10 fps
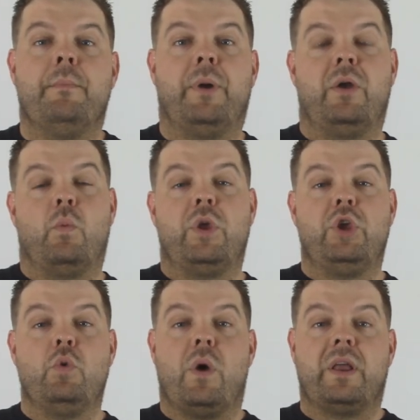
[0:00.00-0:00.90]
But when
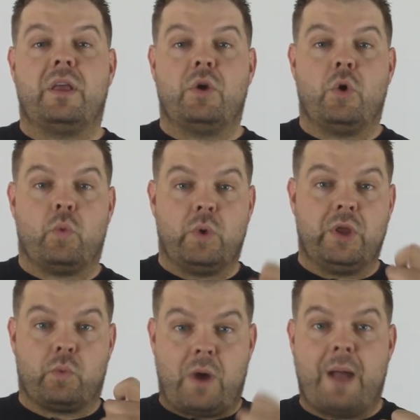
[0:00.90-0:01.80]
you want to
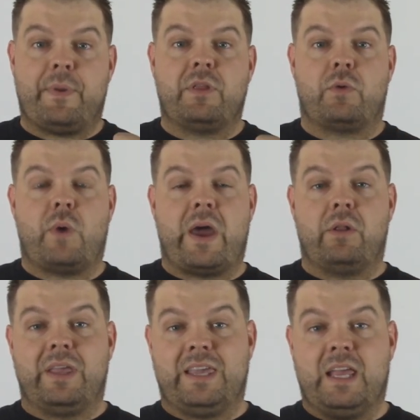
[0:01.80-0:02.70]
really wrap on the
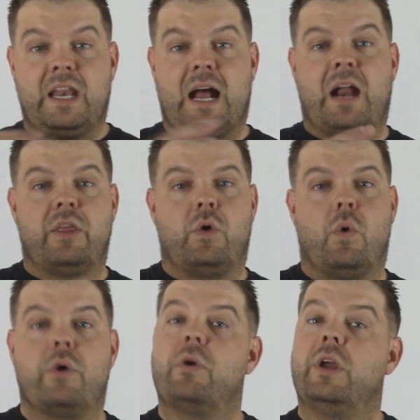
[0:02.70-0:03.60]
throttle and get it out of the
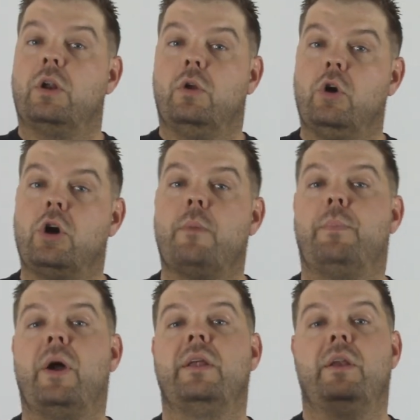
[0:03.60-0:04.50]
corner, it'll hook
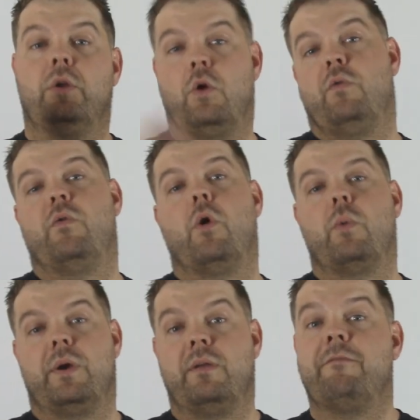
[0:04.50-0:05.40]
up, bite, and it'll go
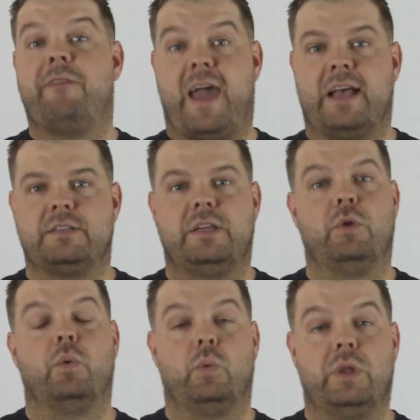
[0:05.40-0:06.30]
forward fast. It
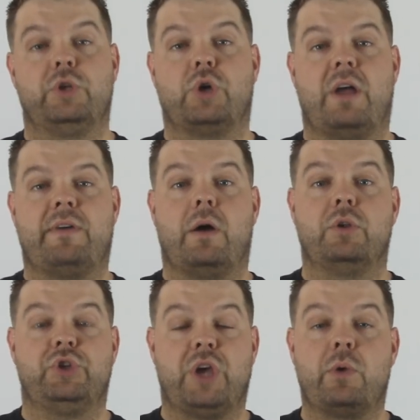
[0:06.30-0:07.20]
will really drive
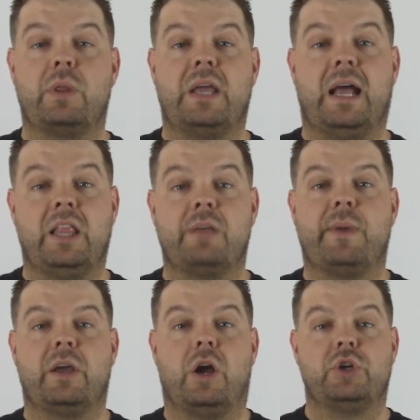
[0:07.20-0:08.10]
out. Generally, I like
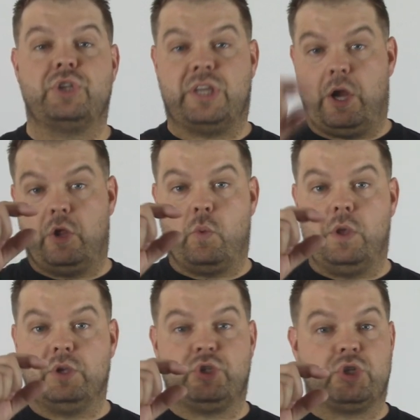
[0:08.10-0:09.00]
my cars to carry the
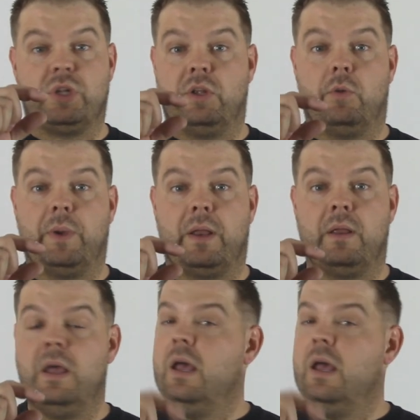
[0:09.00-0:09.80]
wheels just a little bit.